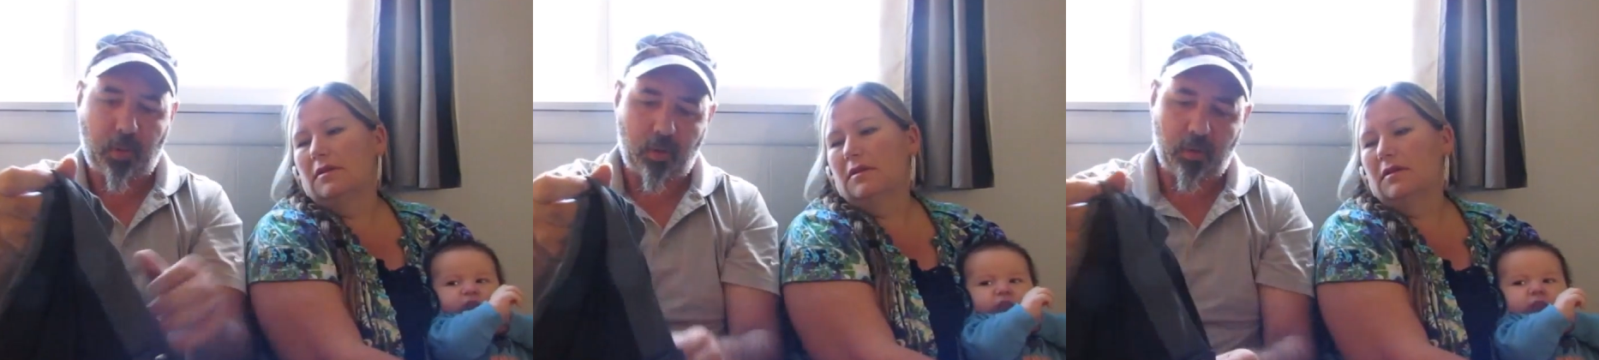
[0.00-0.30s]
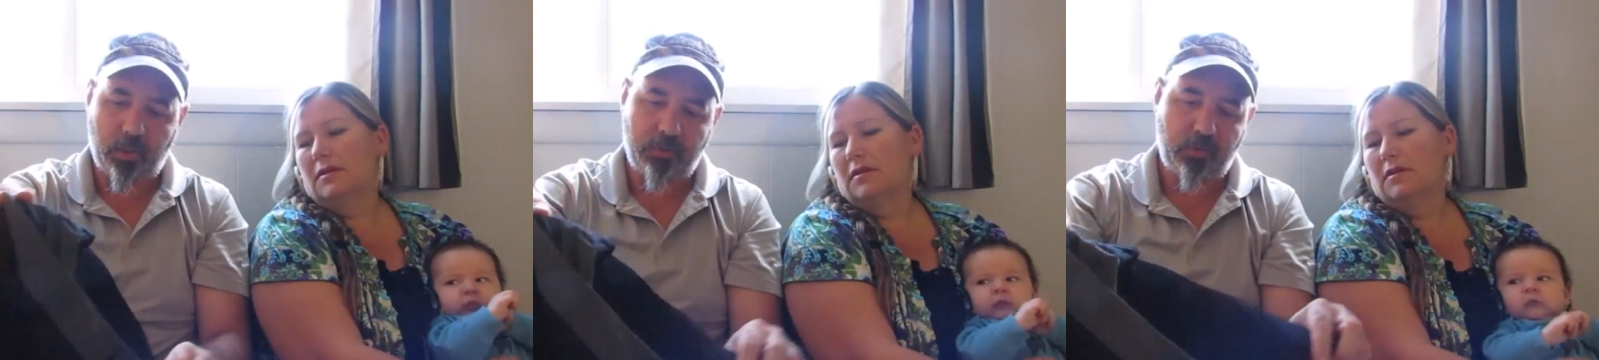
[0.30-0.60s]
Speaker 1: Pearl
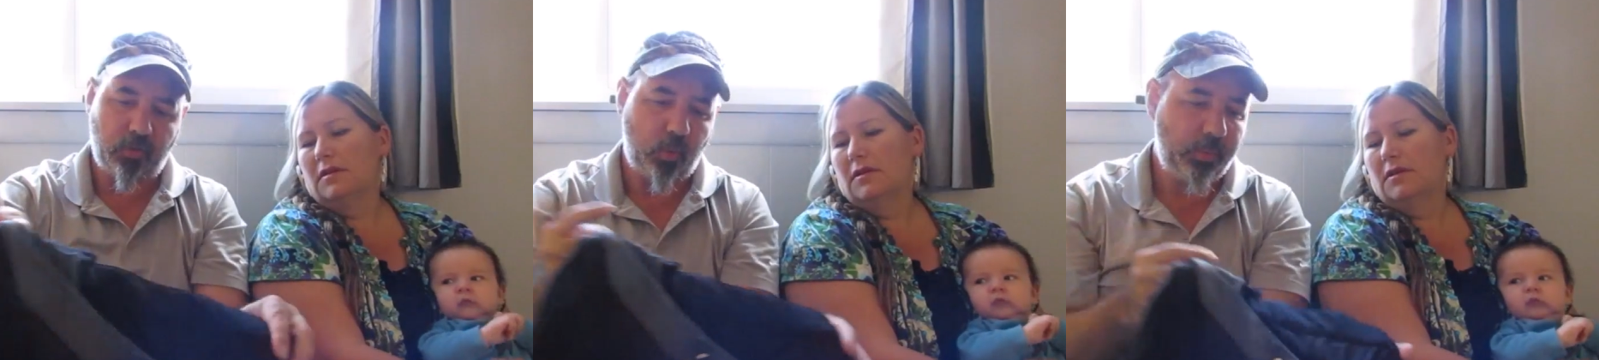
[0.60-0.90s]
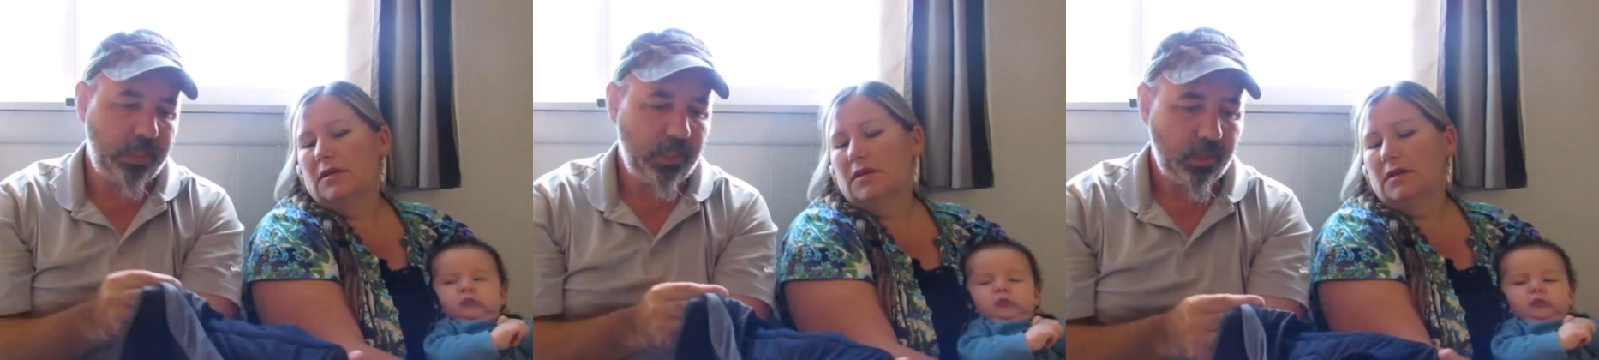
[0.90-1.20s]

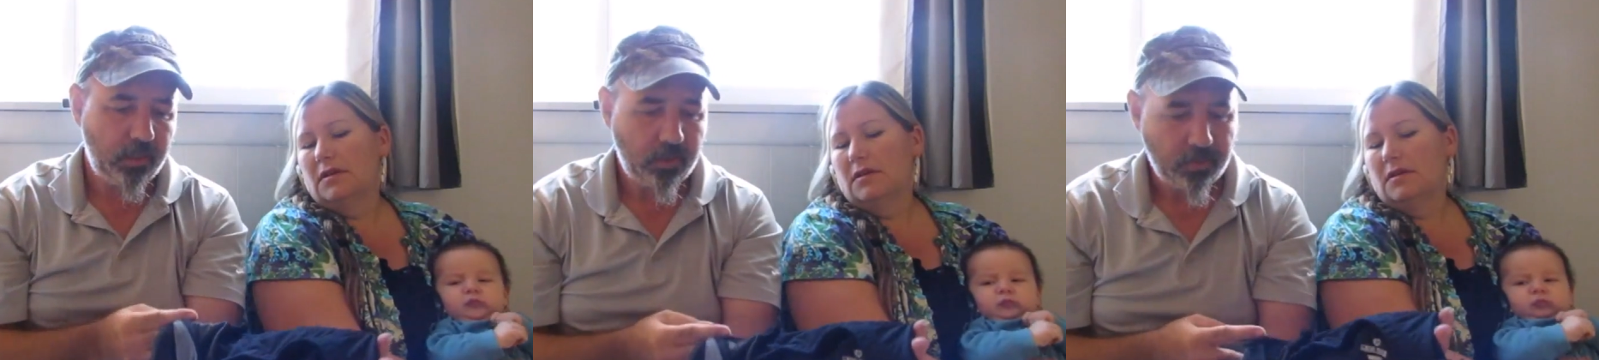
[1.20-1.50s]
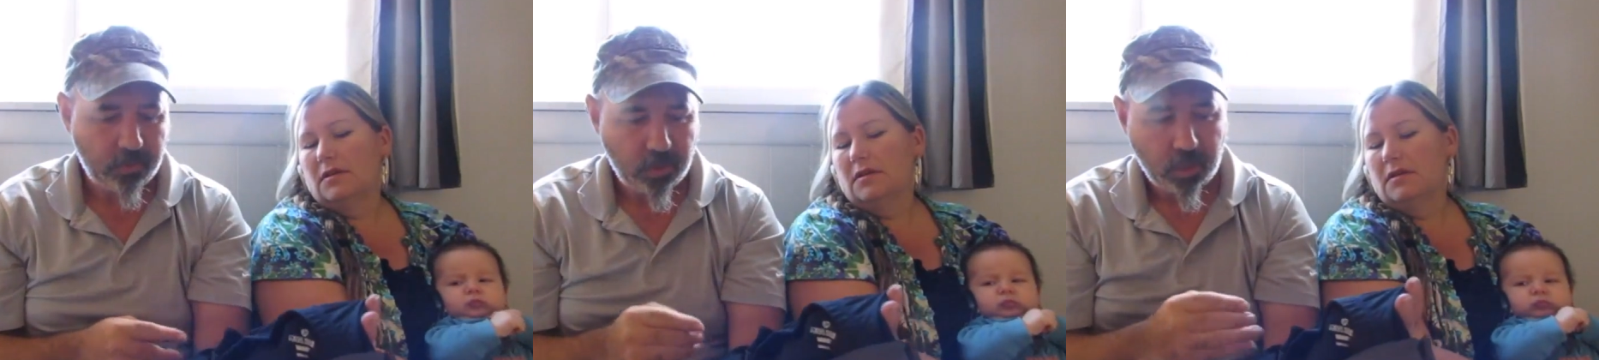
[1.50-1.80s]
Izumi,
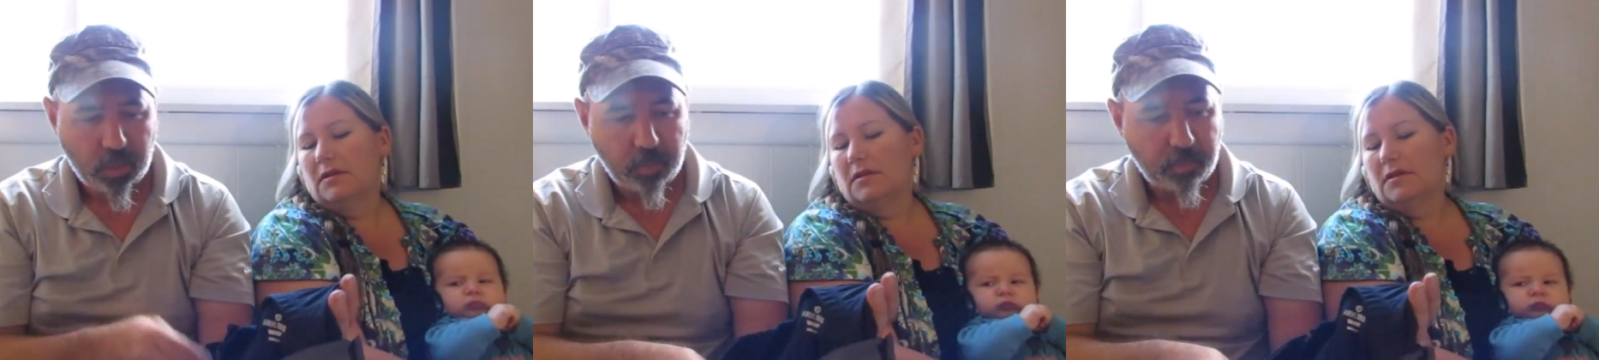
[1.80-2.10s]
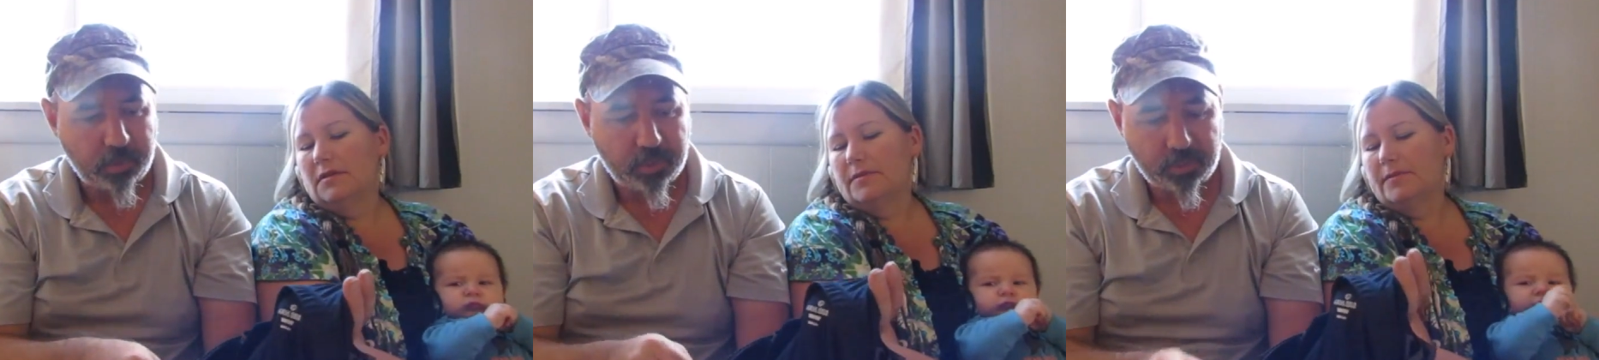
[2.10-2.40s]

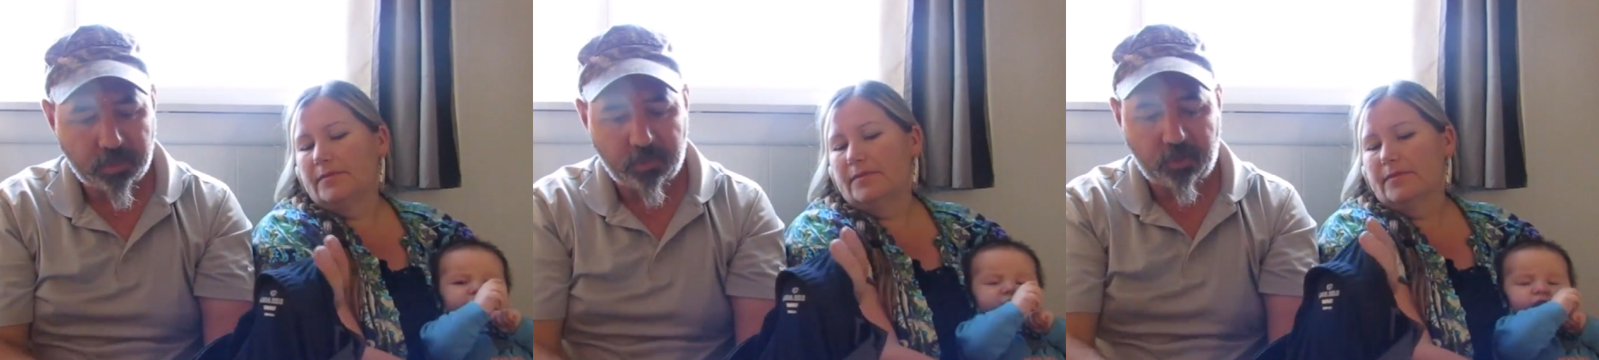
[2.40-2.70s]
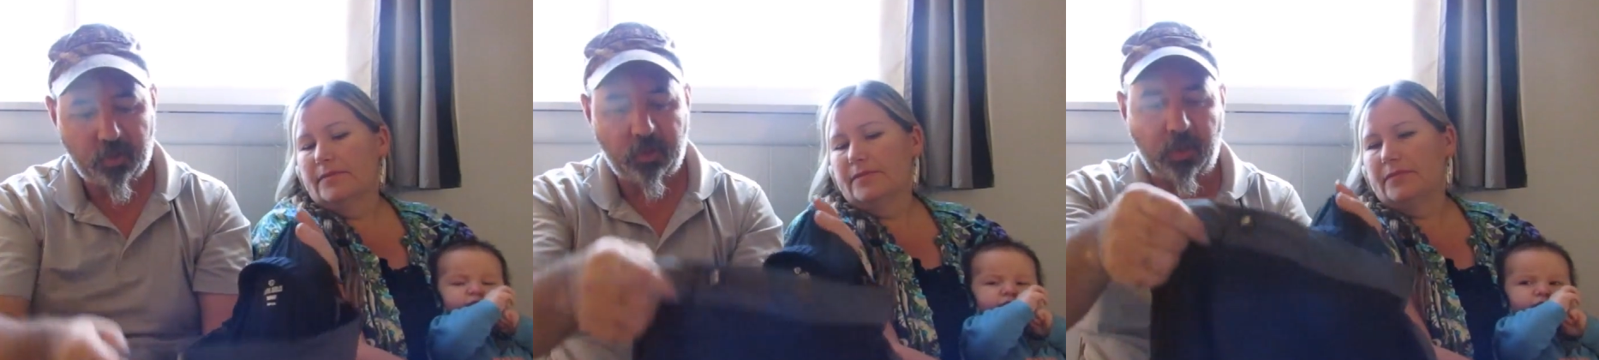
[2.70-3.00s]
but this
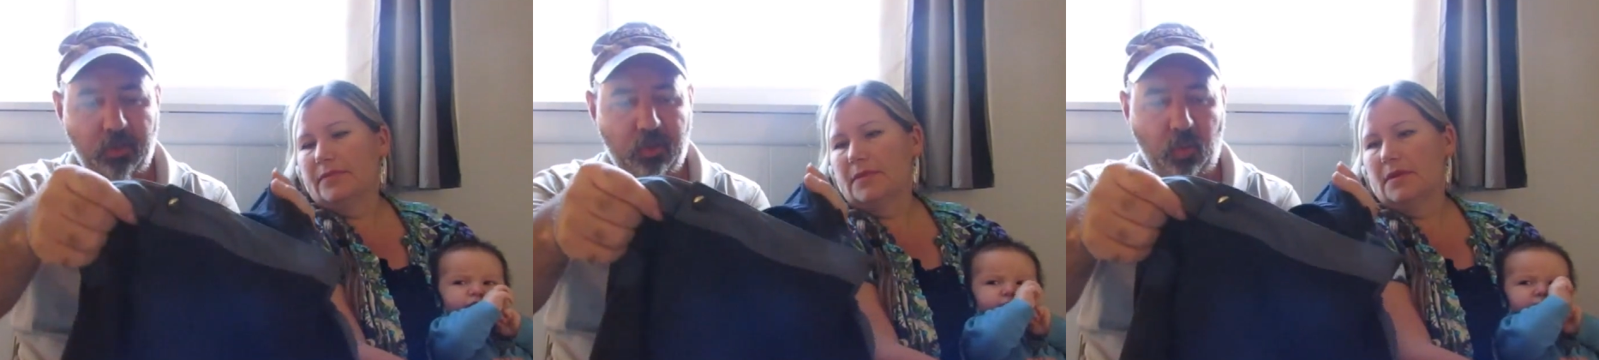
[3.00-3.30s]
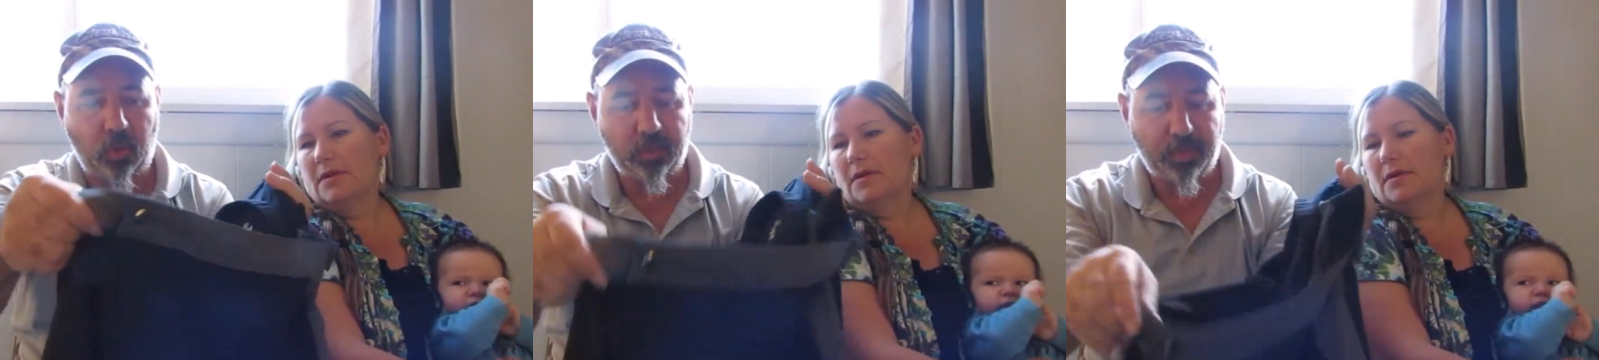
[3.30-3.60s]
is their shorts,